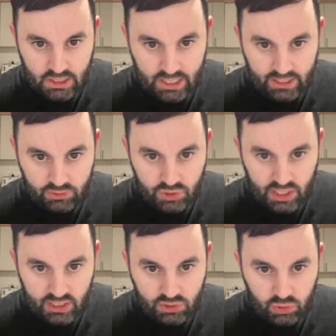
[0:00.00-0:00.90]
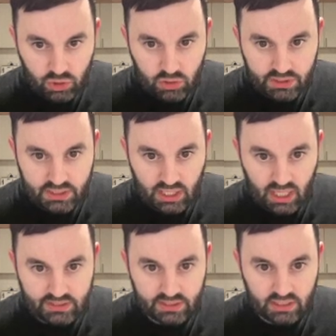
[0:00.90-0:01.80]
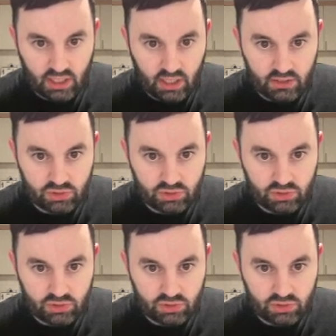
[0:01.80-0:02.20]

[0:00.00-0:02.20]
Duceni's no good because he's a classic card.